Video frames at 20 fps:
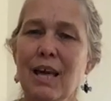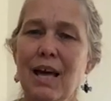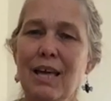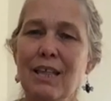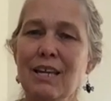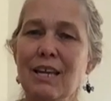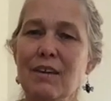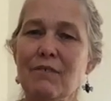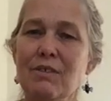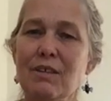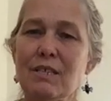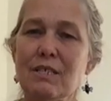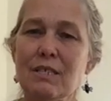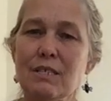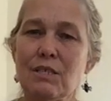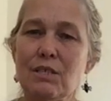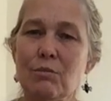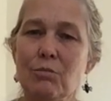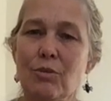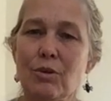I think of this
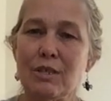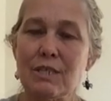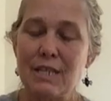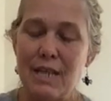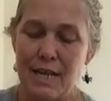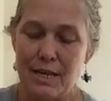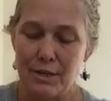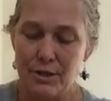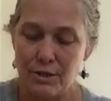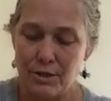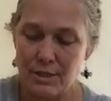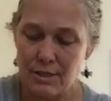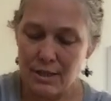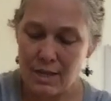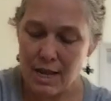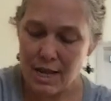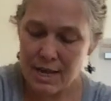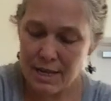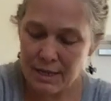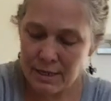as the more tender
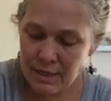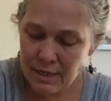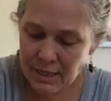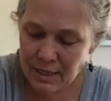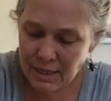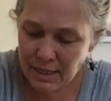side.